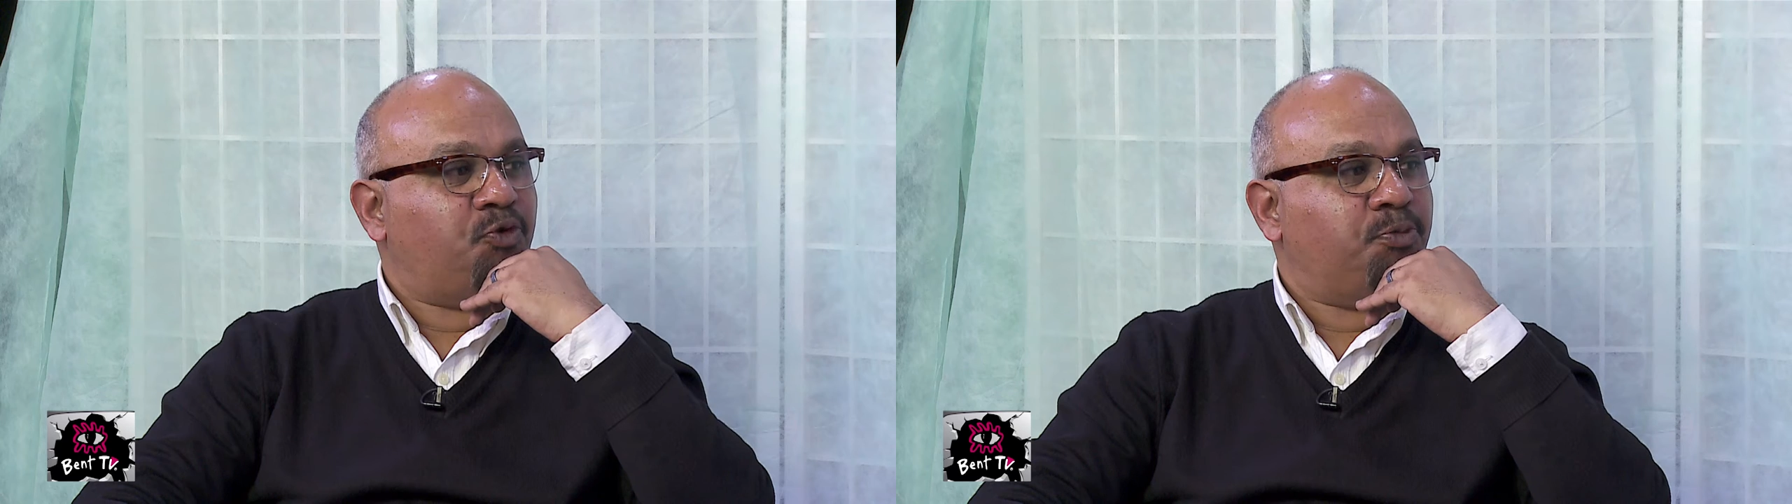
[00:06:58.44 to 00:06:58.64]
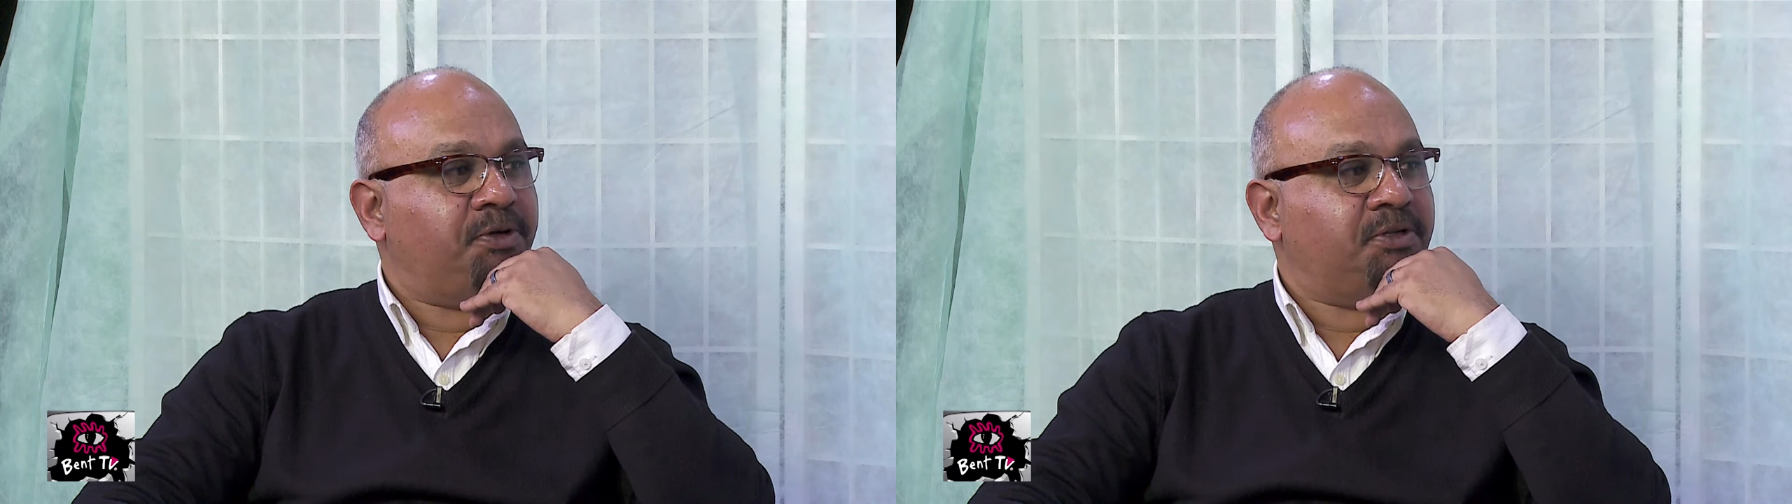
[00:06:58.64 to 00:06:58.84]

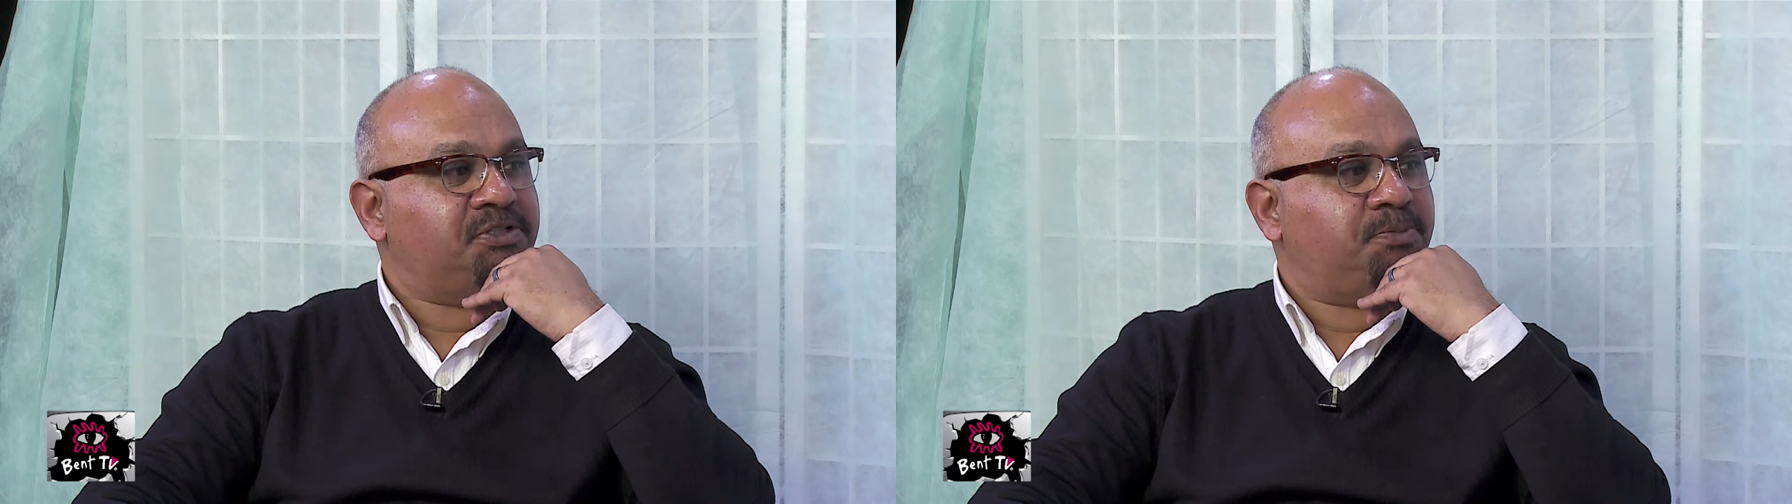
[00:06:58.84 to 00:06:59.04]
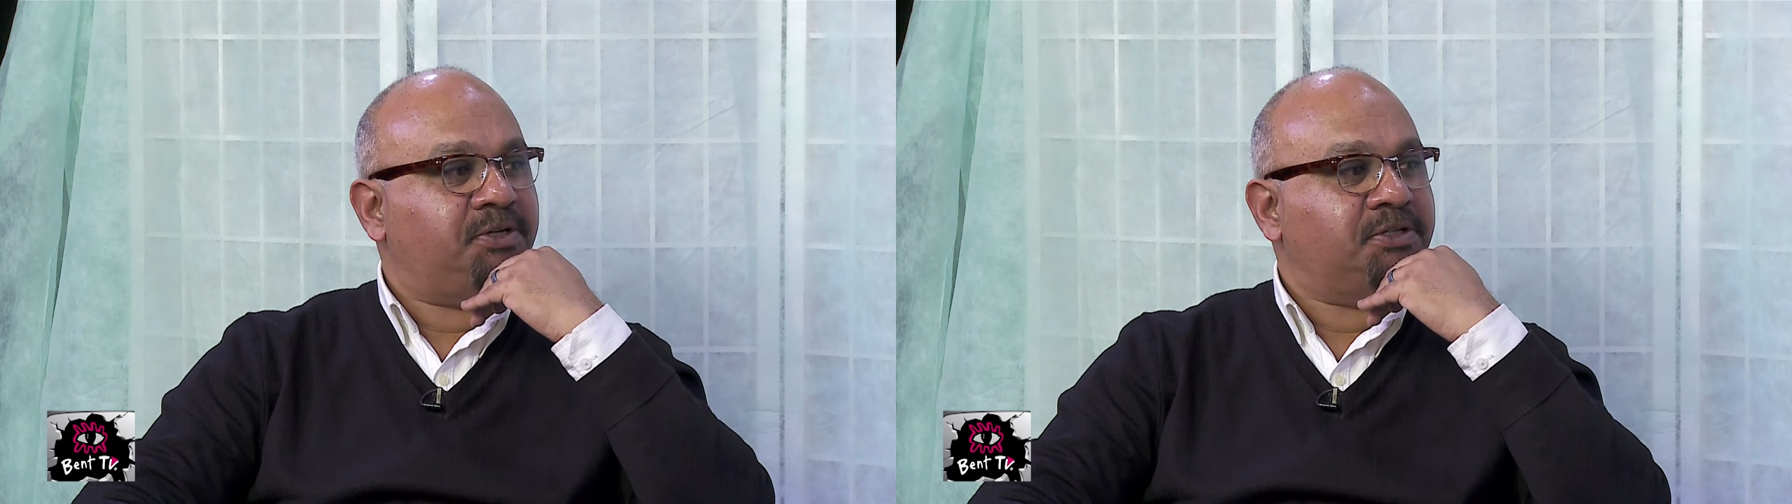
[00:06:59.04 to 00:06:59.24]
forming a
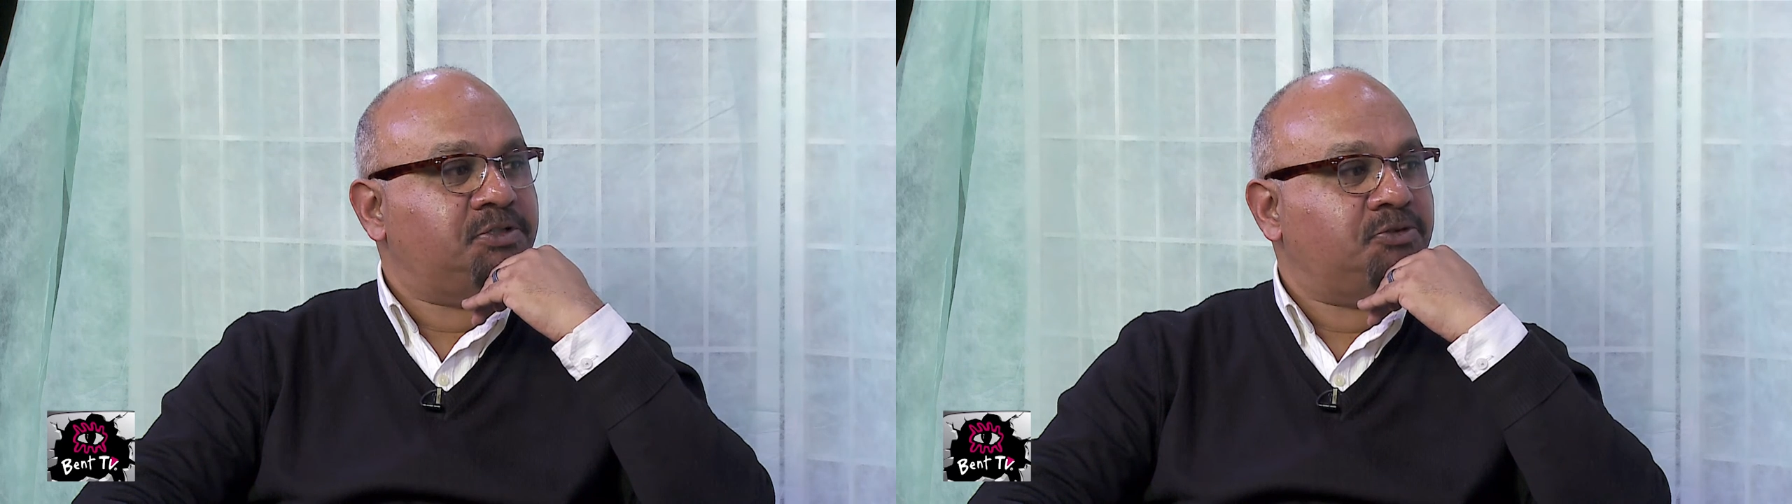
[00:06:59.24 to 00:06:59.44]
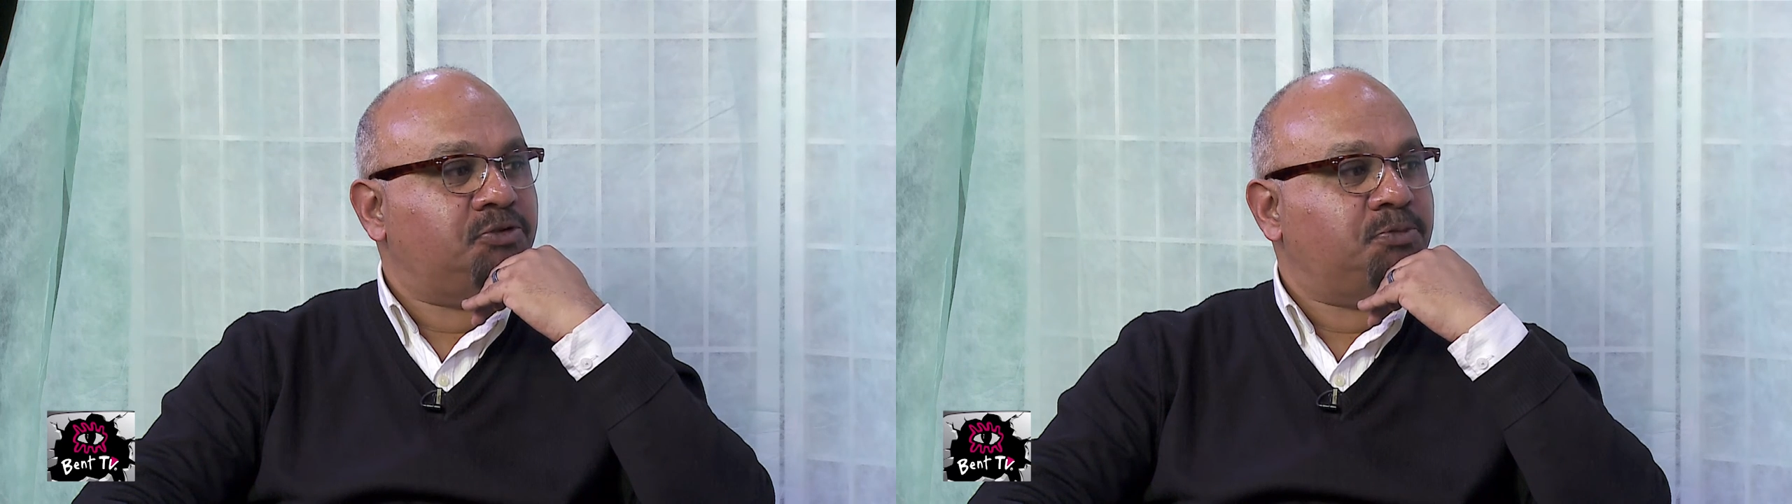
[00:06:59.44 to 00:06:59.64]

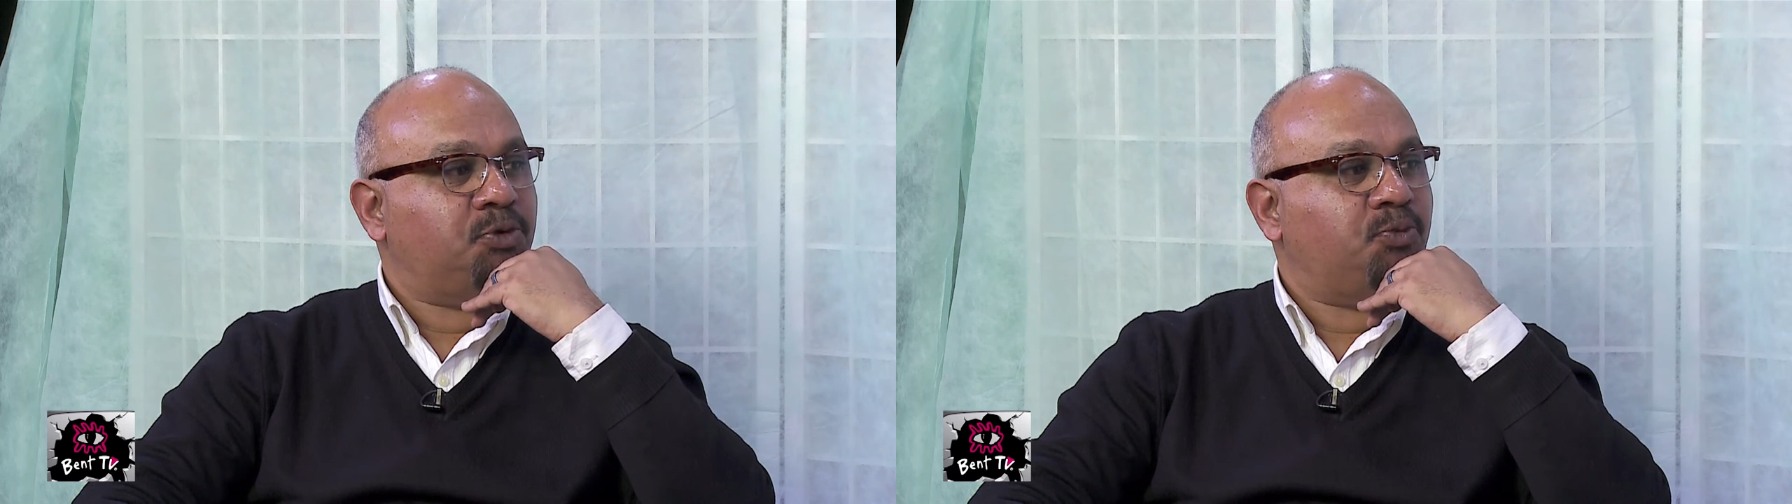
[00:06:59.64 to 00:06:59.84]
splinter group